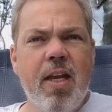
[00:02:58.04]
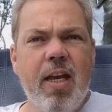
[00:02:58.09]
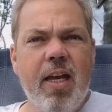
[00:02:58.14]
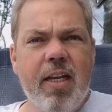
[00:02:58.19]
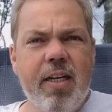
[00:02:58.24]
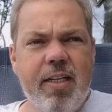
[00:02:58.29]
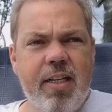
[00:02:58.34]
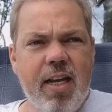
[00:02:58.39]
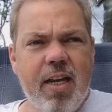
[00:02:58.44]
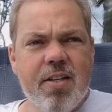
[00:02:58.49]

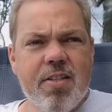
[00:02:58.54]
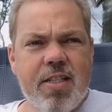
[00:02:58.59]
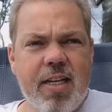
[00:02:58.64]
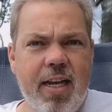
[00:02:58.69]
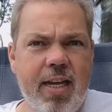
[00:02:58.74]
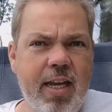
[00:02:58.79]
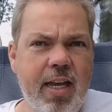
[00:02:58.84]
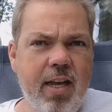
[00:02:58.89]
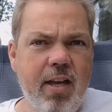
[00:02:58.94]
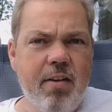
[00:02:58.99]
And yes,
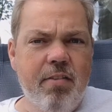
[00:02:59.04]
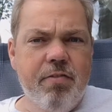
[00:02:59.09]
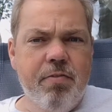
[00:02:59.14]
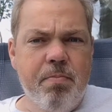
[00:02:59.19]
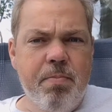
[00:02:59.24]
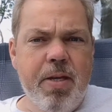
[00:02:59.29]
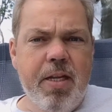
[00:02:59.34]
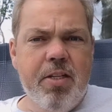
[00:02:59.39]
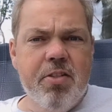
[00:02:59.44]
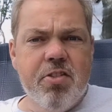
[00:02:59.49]
I have
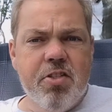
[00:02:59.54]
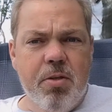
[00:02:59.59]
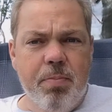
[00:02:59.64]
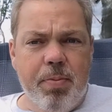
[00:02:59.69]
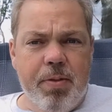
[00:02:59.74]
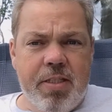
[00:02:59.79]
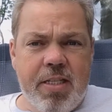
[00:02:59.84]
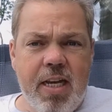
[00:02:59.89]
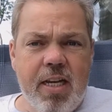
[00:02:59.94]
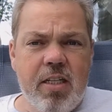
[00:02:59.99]
means to
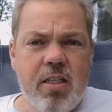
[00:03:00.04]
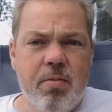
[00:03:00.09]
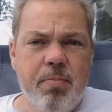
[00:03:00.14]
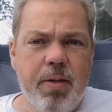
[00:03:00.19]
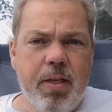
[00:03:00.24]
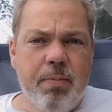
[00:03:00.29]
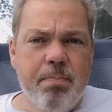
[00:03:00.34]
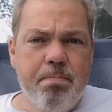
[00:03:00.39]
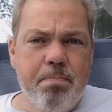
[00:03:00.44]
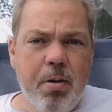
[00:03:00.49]
protect
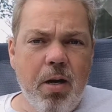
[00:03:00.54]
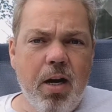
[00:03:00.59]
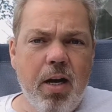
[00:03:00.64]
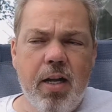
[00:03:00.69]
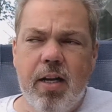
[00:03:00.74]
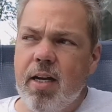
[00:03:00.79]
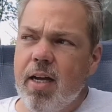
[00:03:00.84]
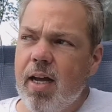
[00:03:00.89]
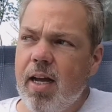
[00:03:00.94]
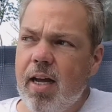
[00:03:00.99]
me,
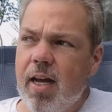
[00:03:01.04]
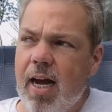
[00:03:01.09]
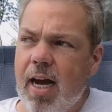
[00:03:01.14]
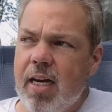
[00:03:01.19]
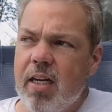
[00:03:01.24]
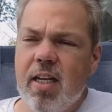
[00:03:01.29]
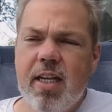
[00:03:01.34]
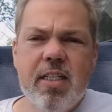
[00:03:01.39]
but I'd